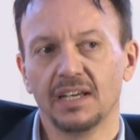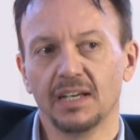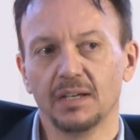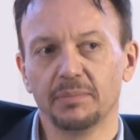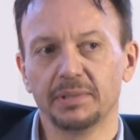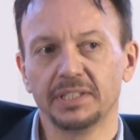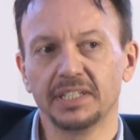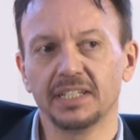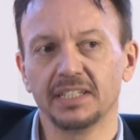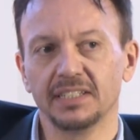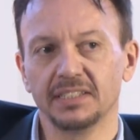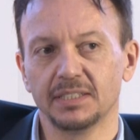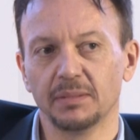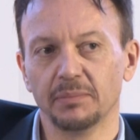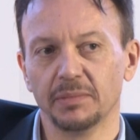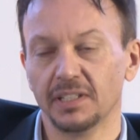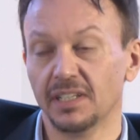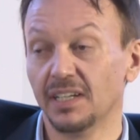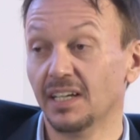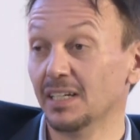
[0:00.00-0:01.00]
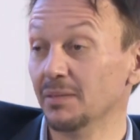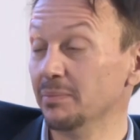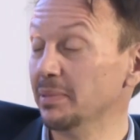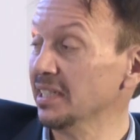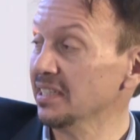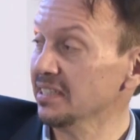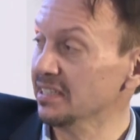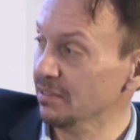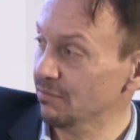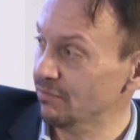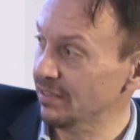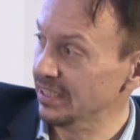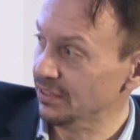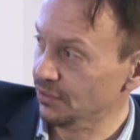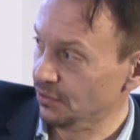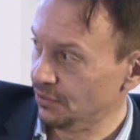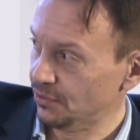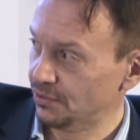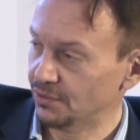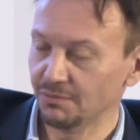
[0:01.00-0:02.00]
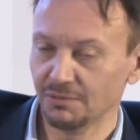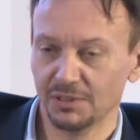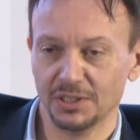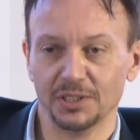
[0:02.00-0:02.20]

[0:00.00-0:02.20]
particularly some of the liability risks,